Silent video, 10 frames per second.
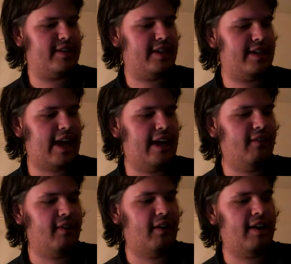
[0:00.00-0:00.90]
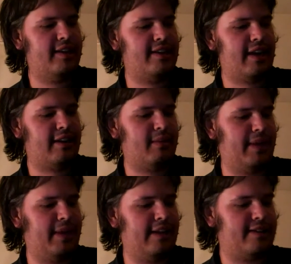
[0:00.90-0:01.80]
of the season. I don't know. It's not
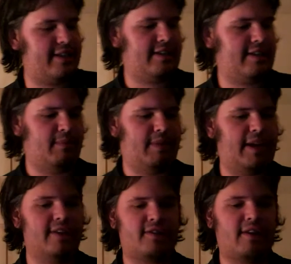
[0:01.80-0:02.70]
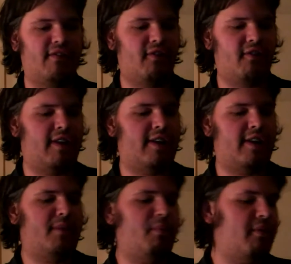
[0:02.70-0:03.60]
going to be something as straightforward
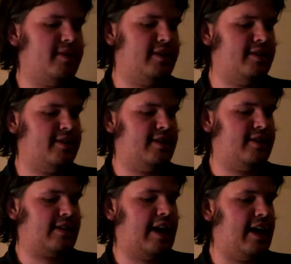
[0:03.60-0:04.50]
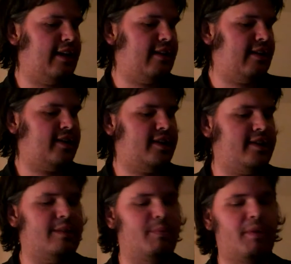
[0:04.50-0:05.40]
as she poisons this guy like
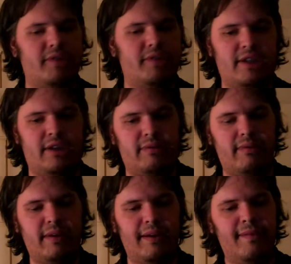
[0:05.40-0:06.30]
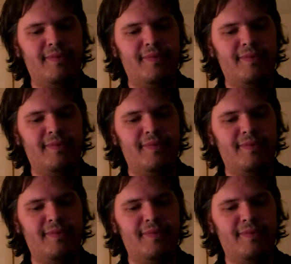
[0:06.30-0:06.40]
she's supposed to.